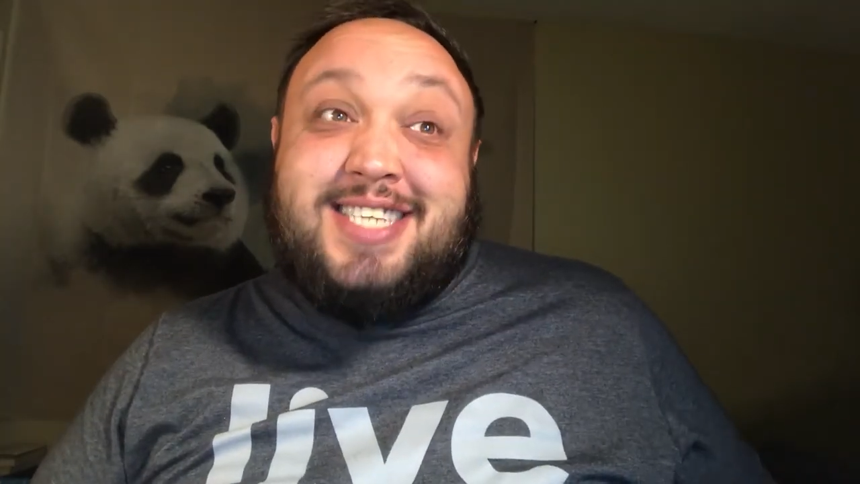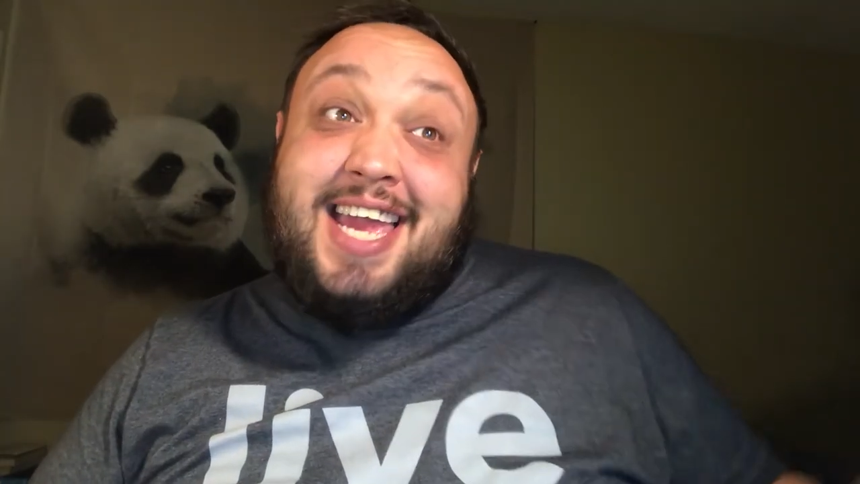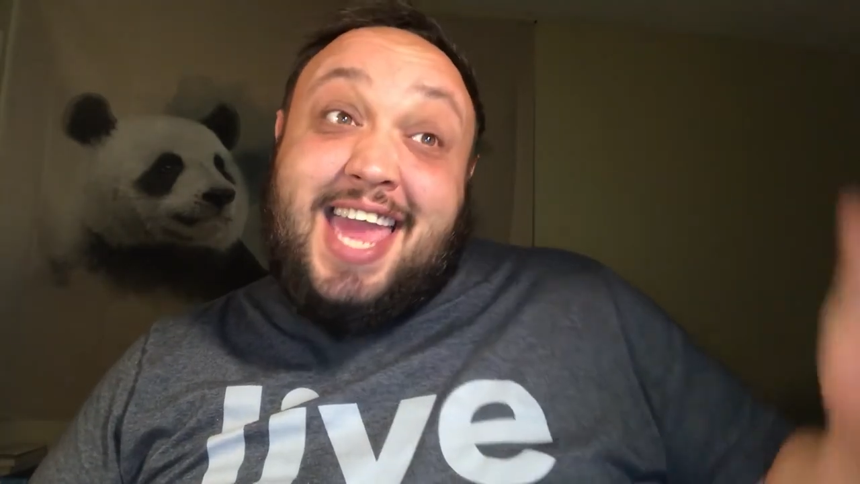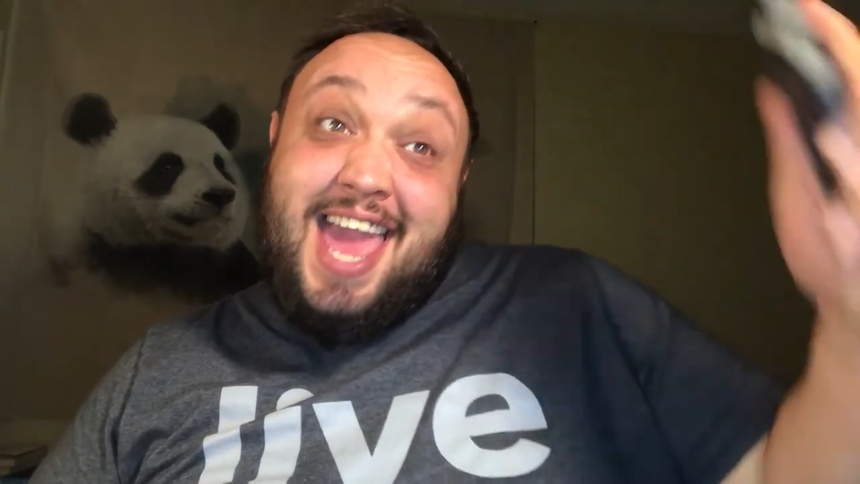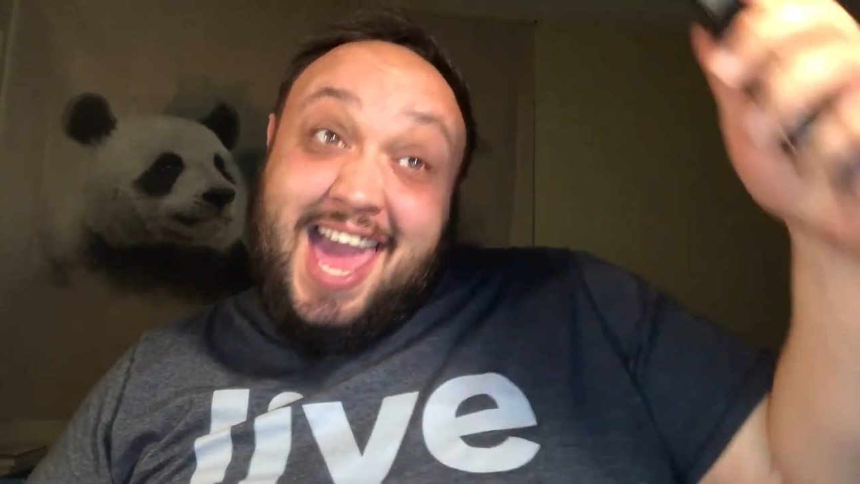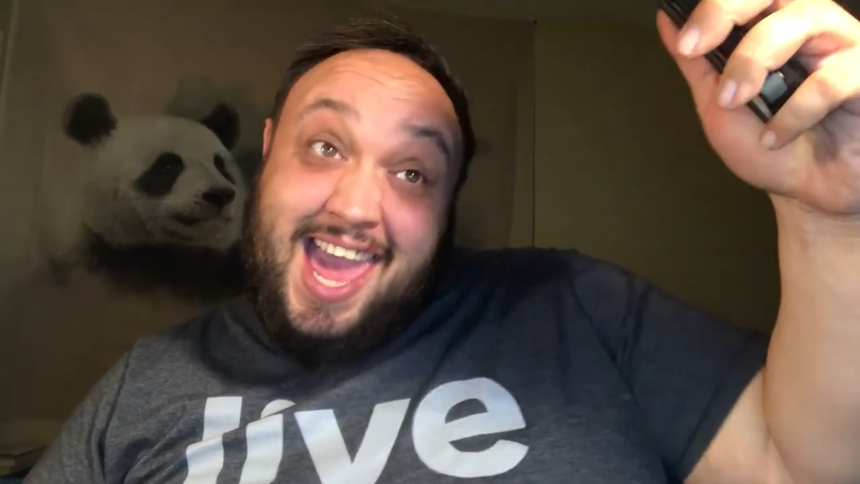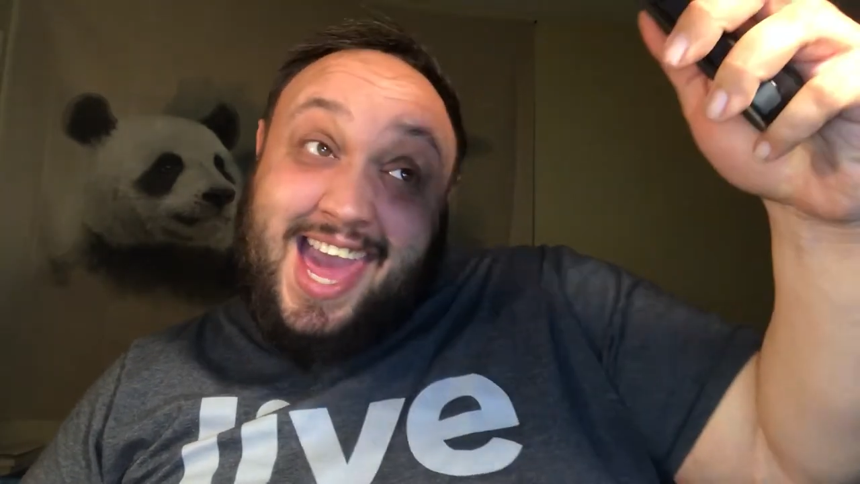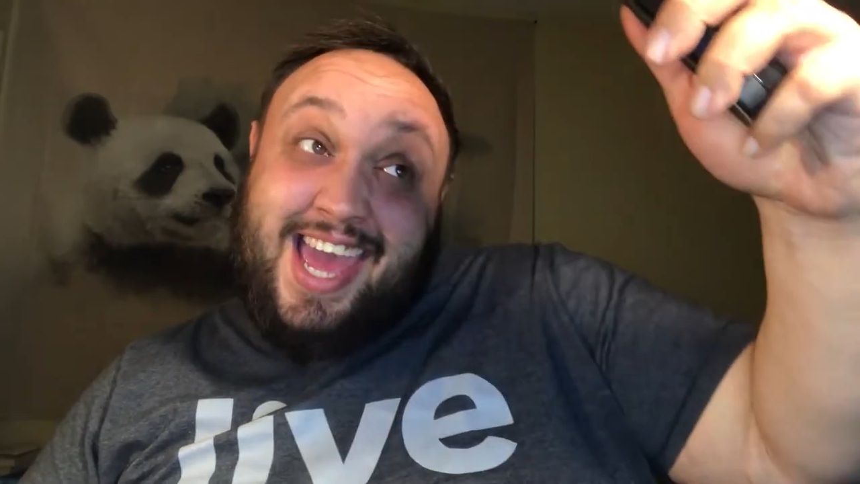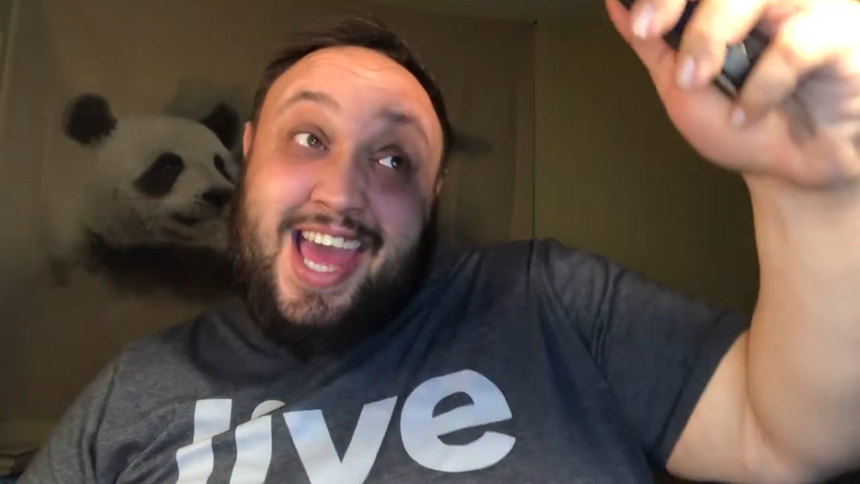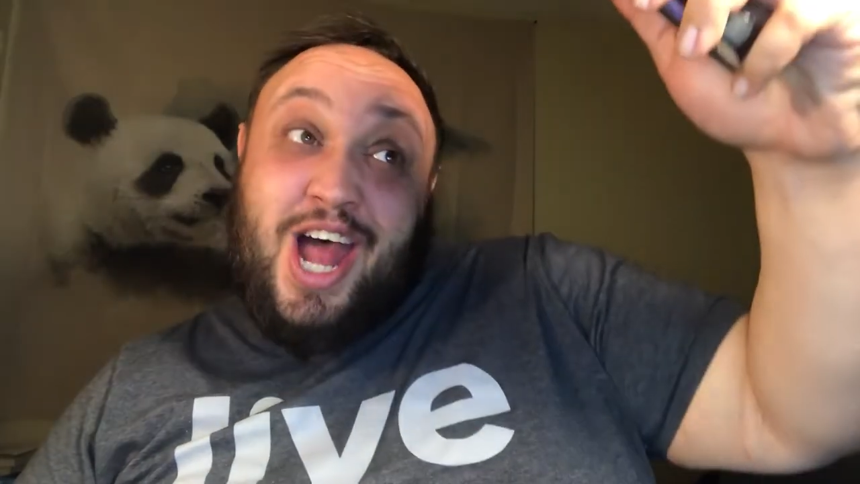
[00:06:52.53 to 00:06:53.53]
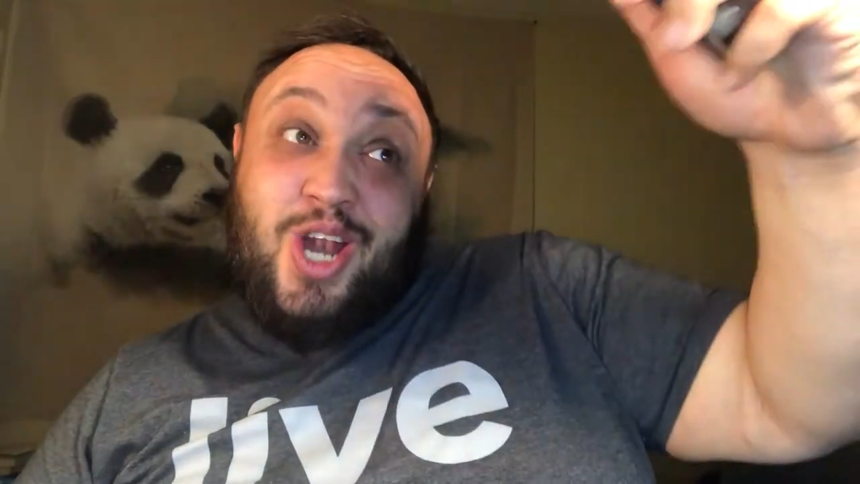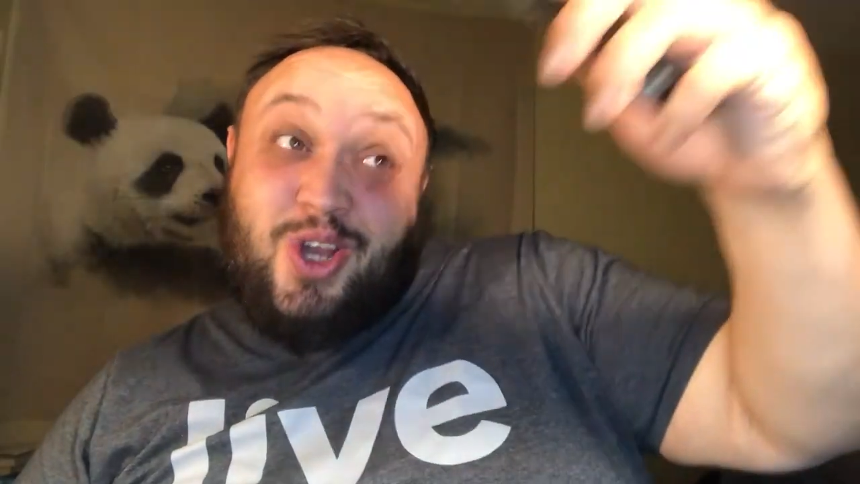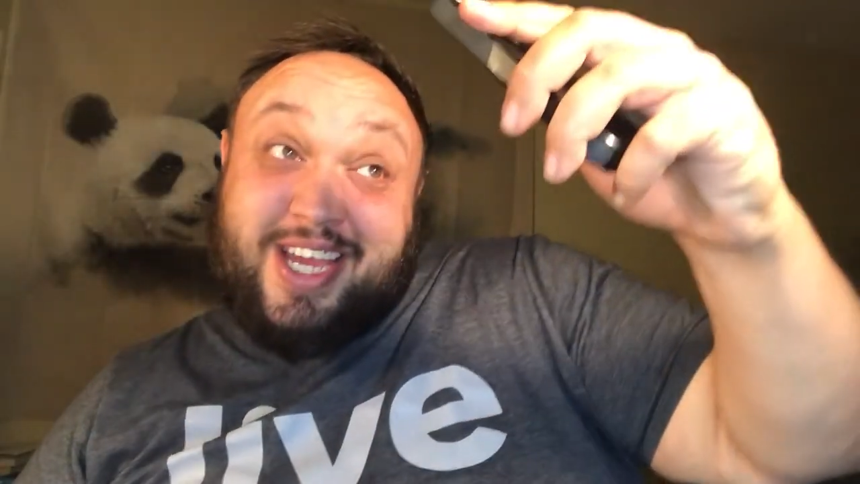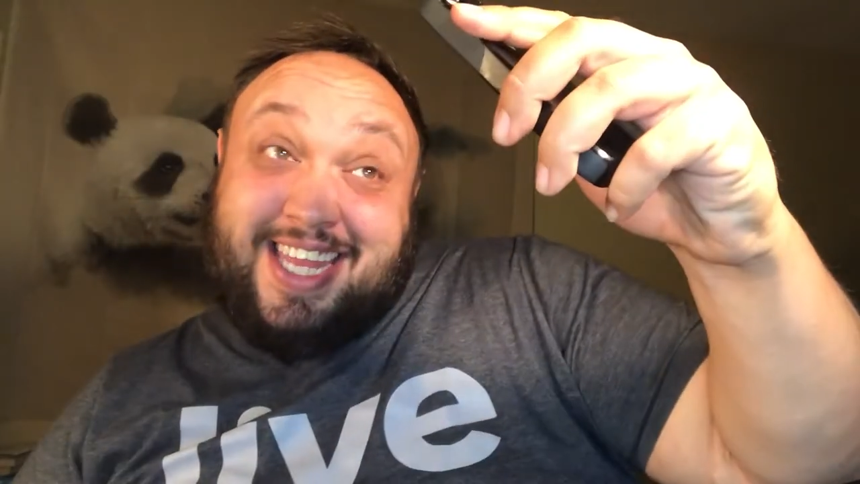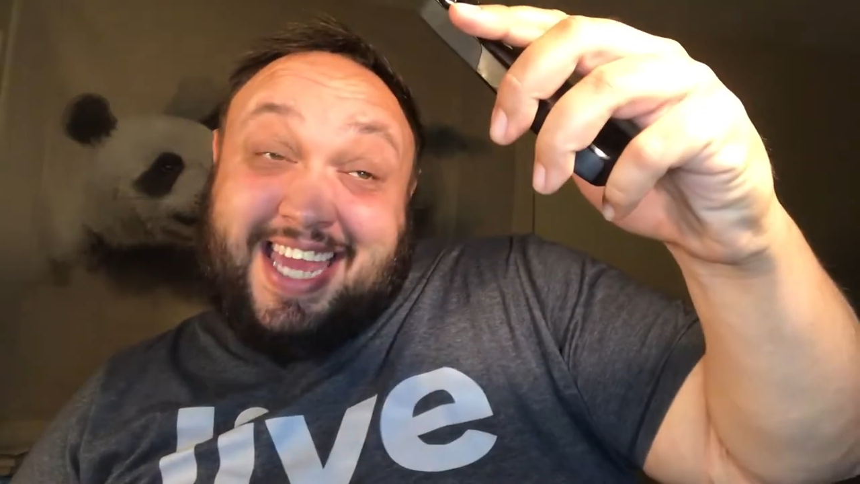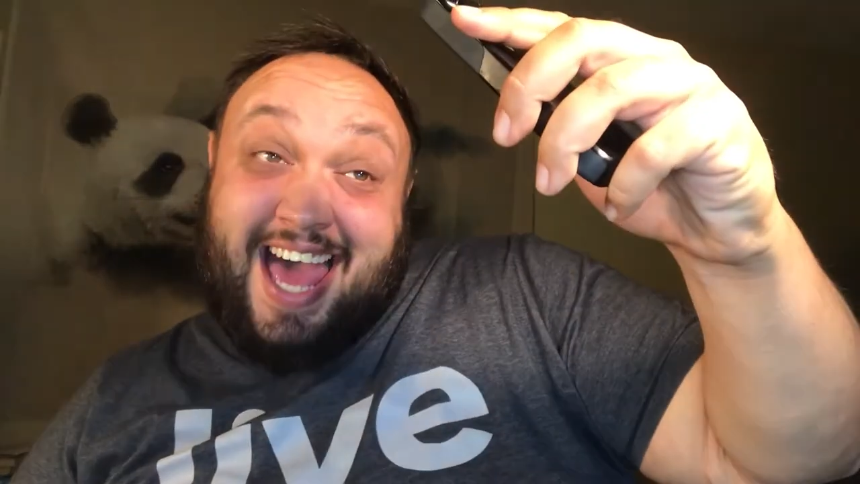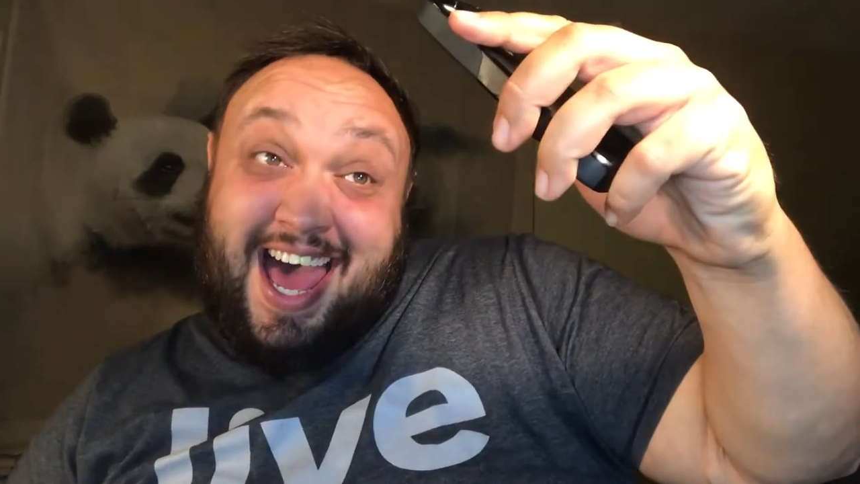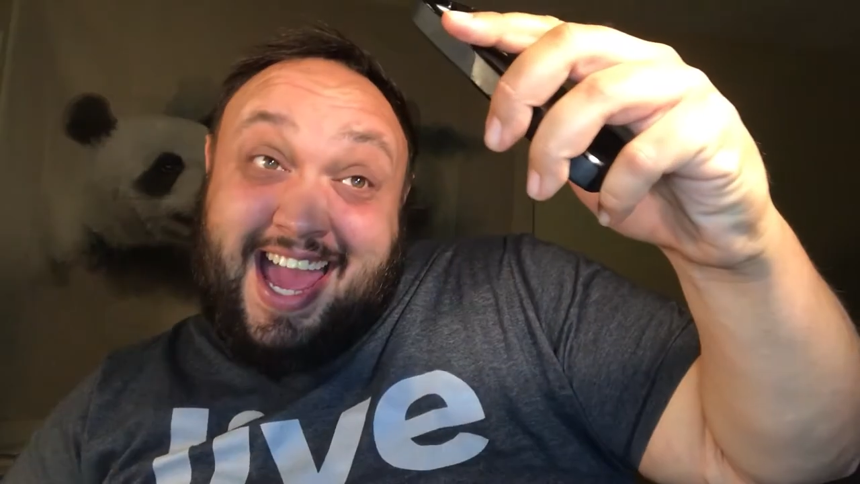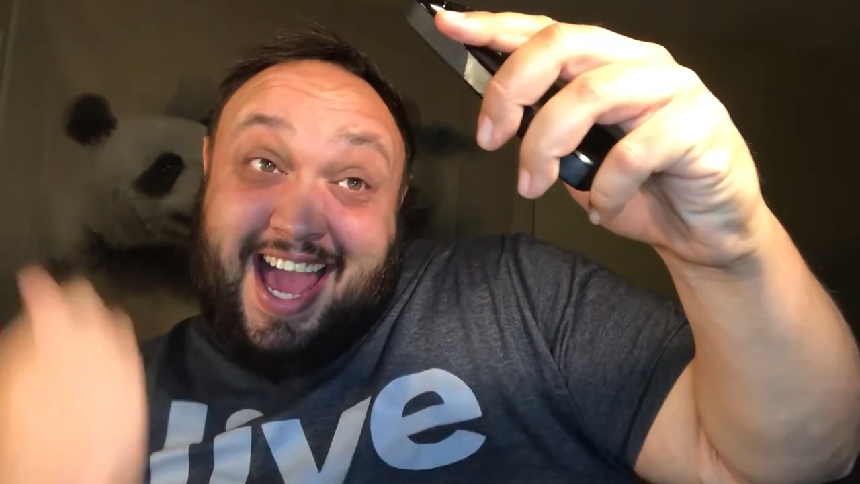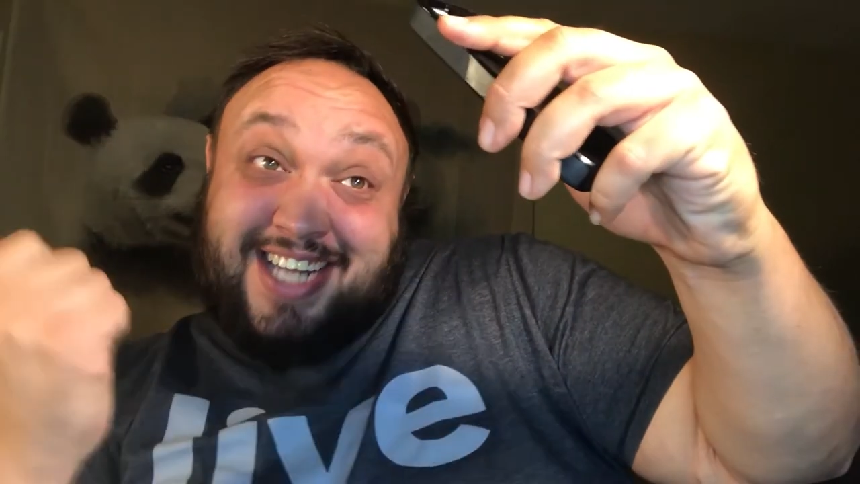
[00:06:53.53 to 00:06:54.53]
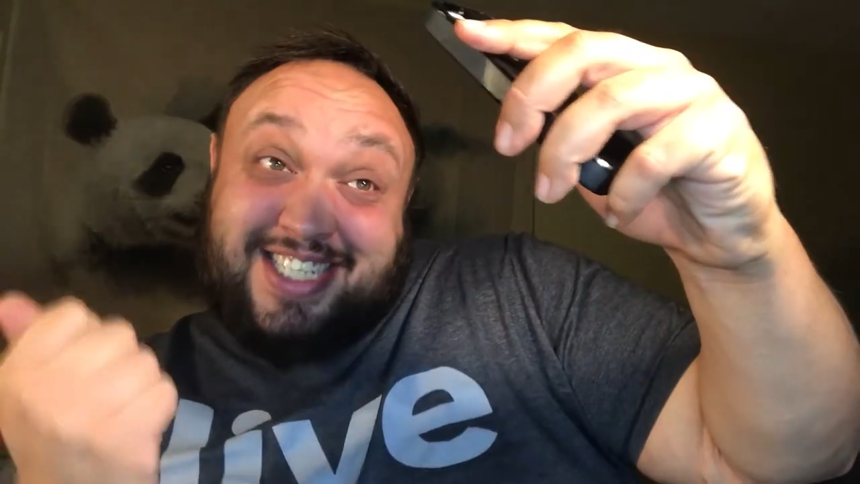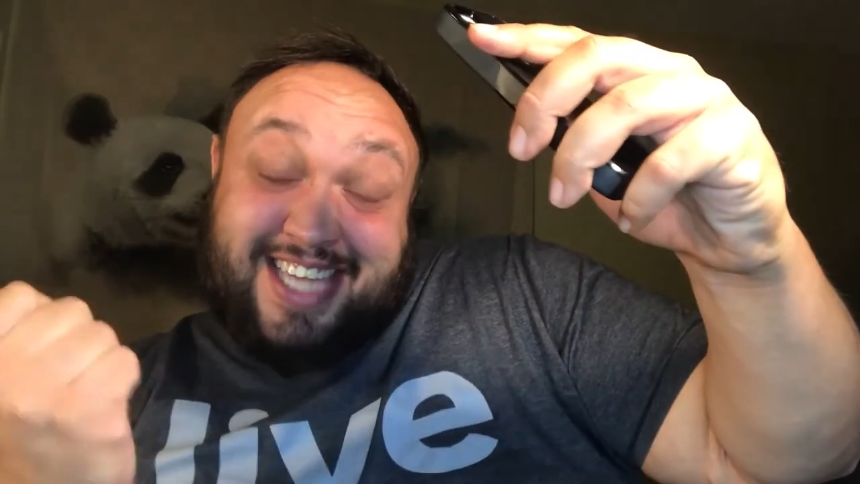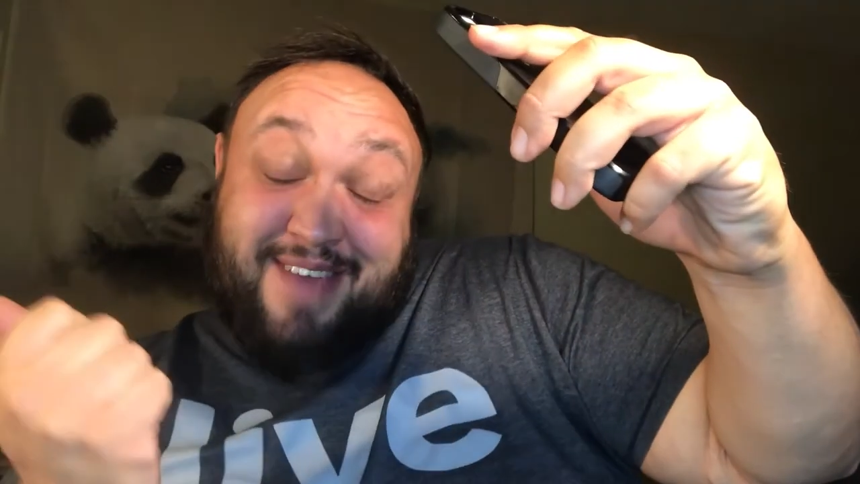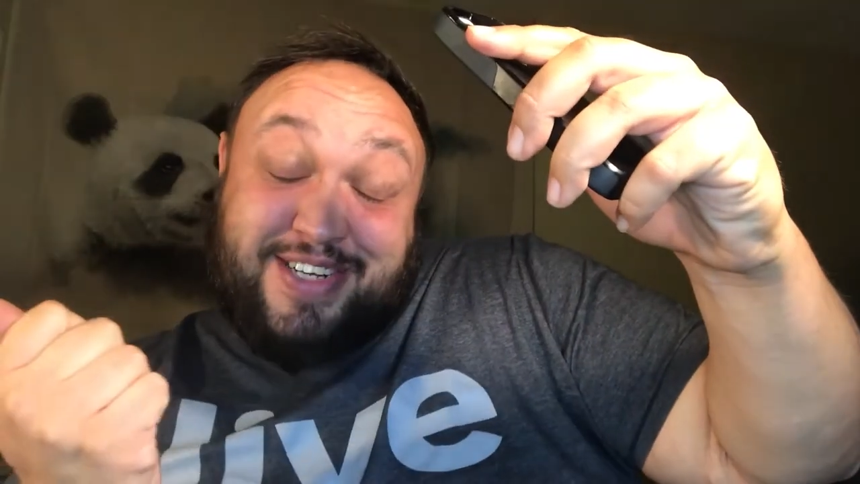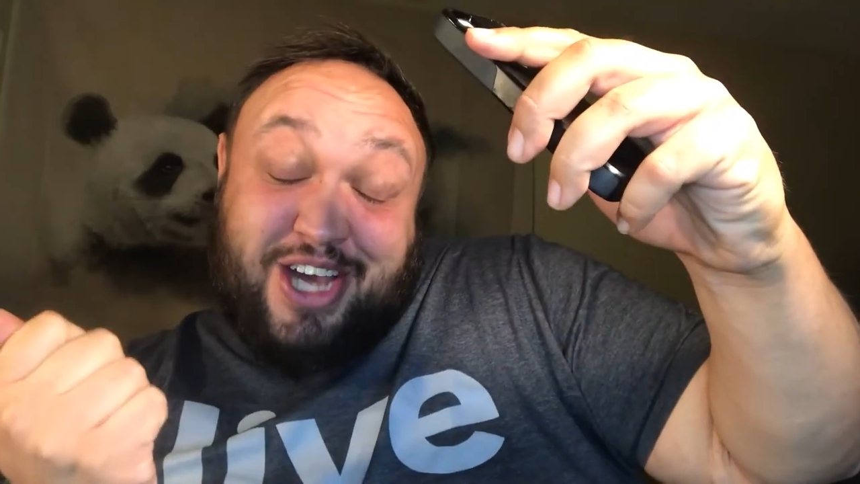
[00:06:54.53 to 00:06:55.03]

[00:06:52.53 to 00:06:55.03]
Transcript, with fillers: It's like, hey, look at the guy I just gave a